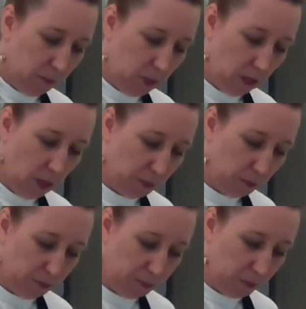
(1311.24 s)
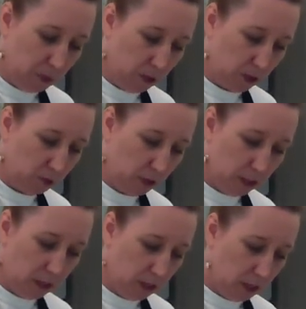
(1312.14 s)
Looks really
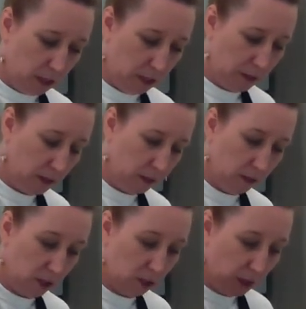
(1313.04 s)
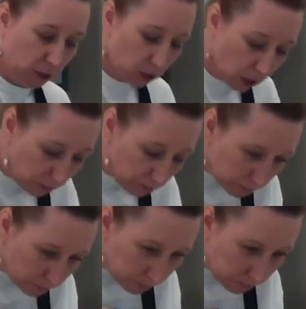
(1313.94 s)
good. It smells good.
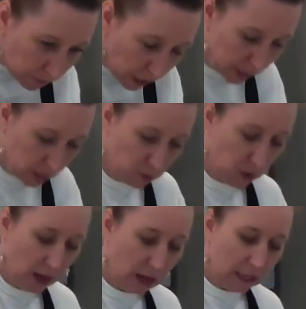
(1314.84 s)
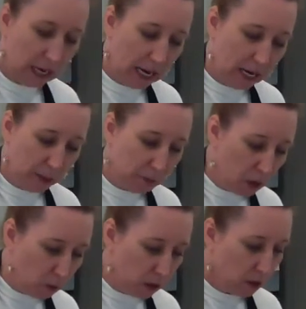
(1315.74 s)
You can smell that lime
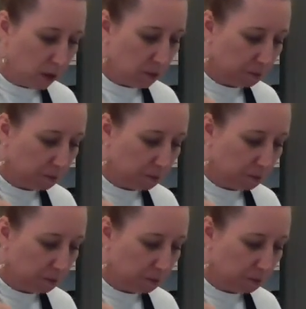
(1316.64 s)
going on.